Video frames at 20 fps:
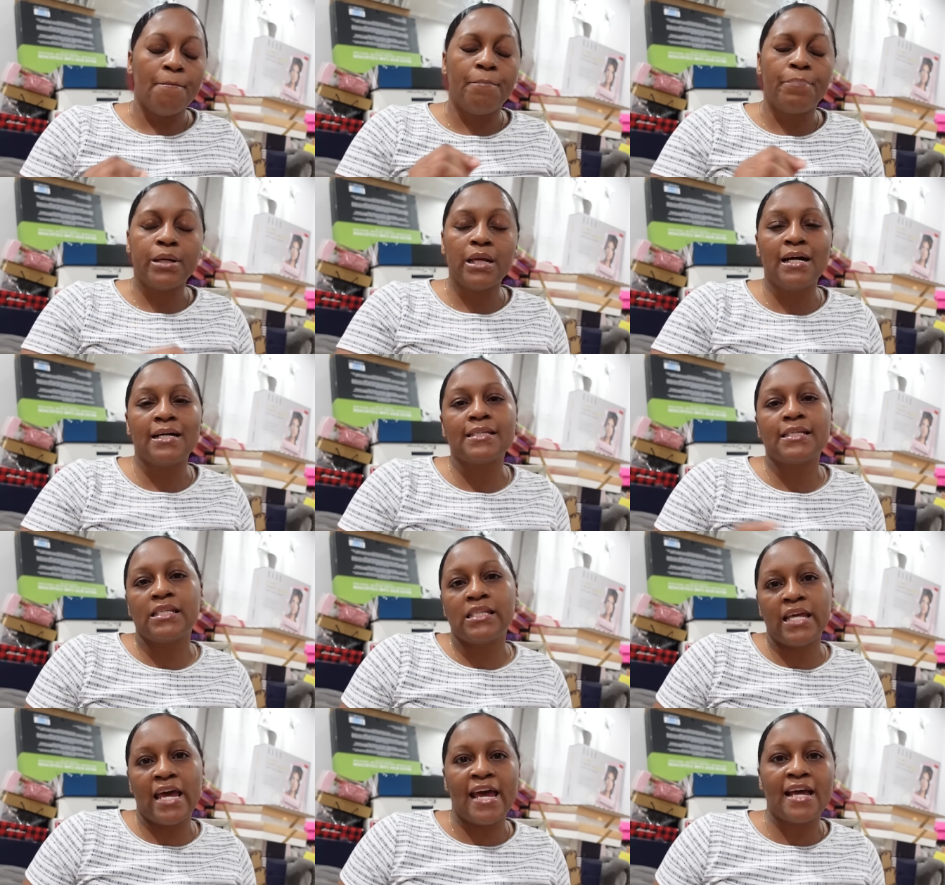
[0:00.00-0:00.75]

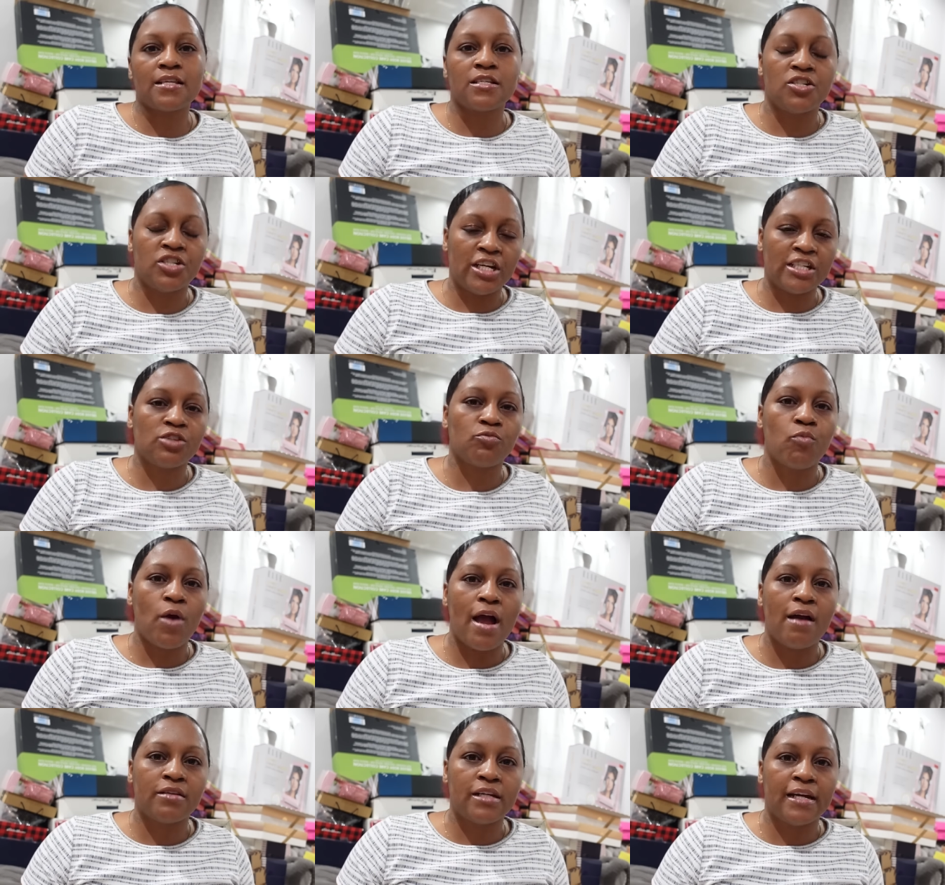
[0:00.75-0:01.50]
Plus tax, just
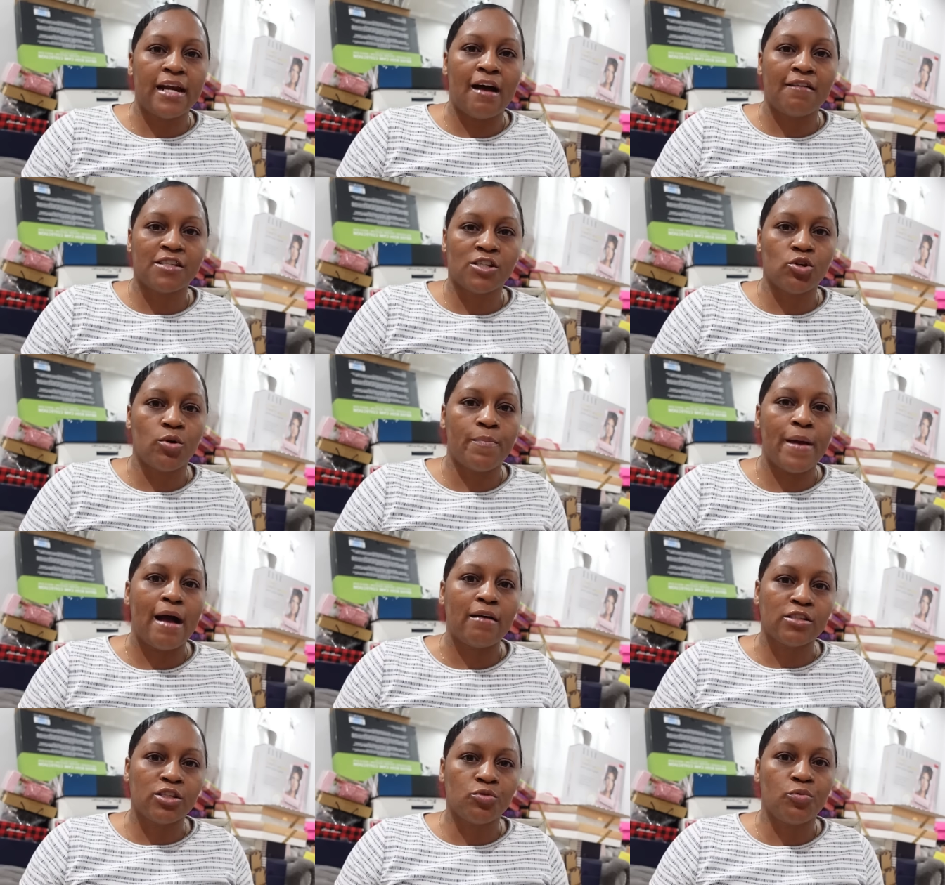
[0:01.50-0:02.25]
round it off to
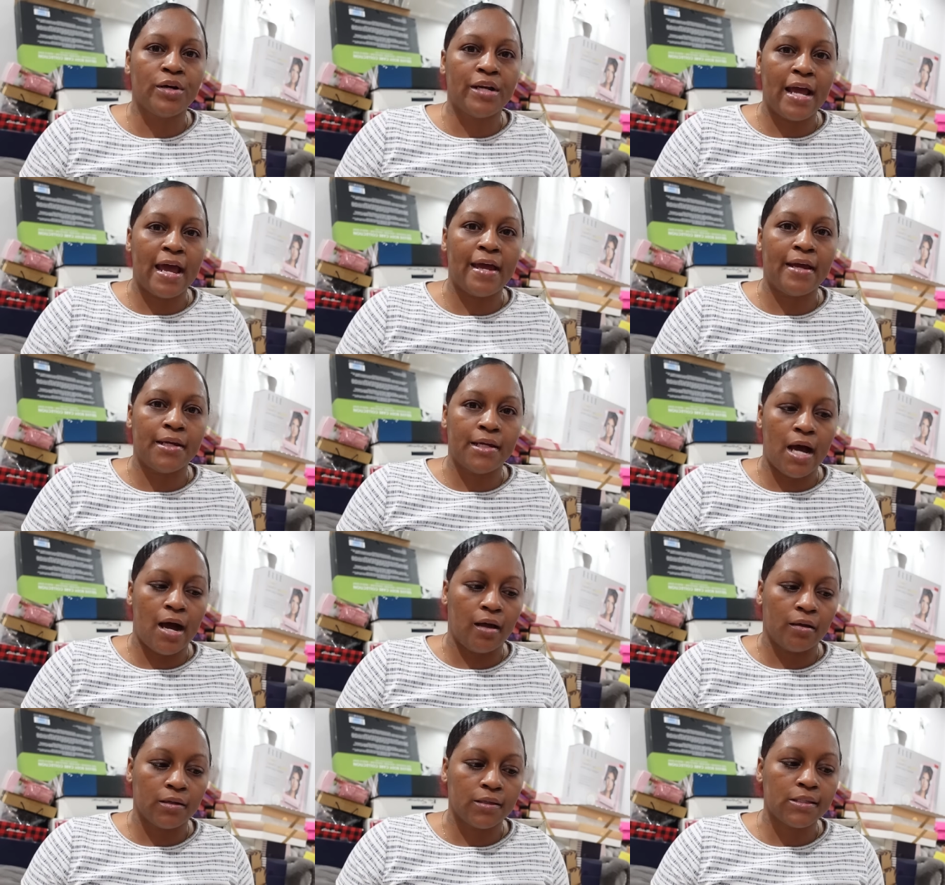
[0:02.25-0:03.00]
about
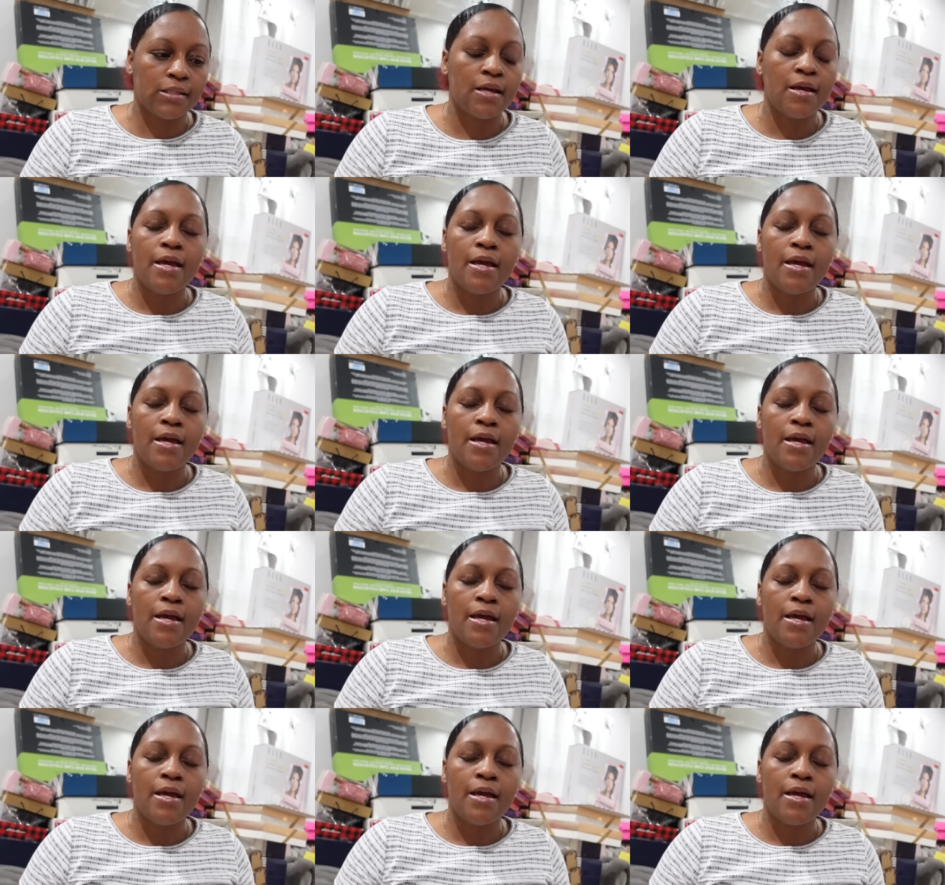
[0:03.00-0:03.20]
$28.